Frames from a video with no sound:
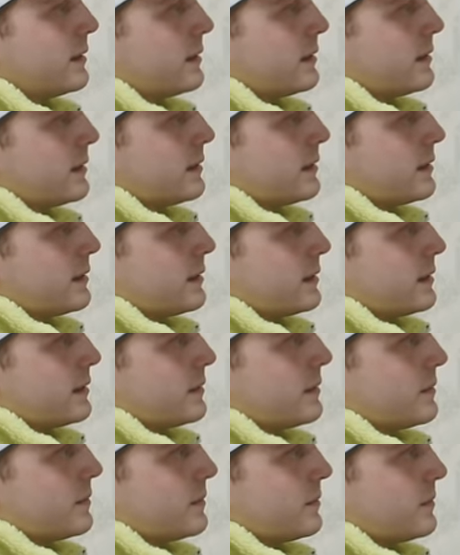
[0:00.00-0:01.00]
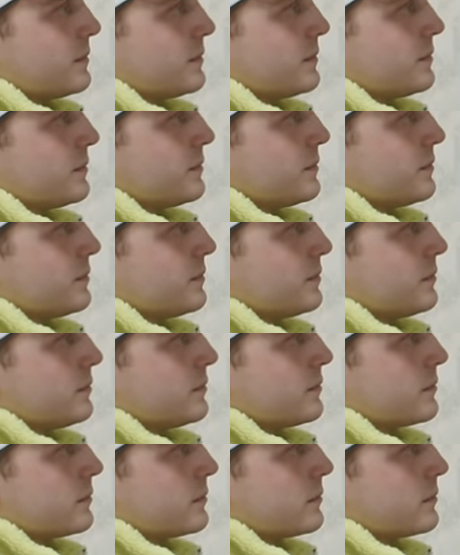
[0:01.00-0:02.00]

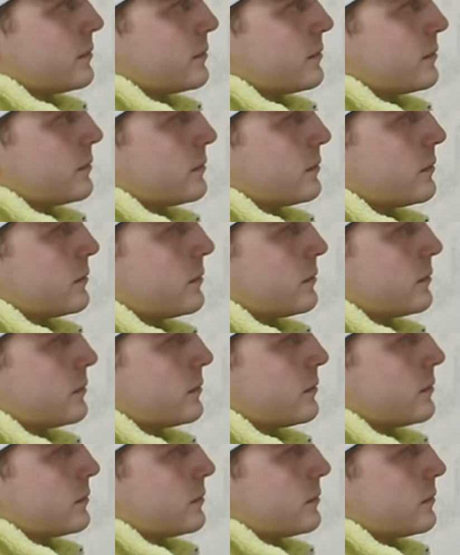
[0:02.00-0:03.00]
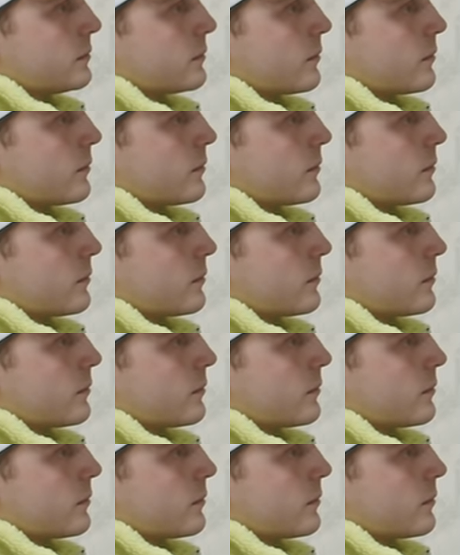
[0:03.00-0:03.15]
(silent)